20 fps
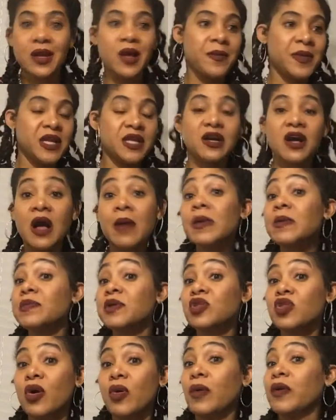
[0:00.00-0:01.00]
I mean, comment
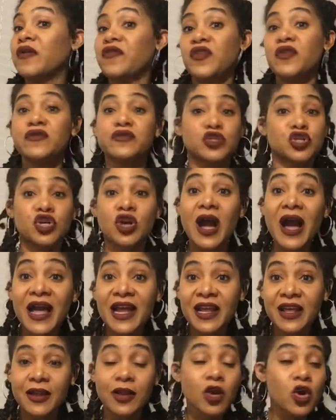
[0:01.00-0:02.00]
below if you've
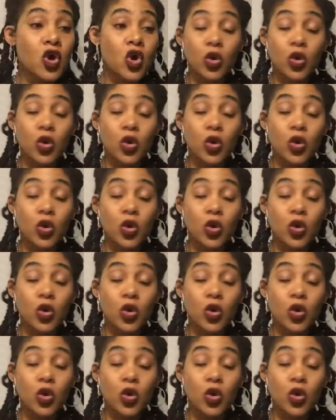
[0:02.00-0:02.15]
tried it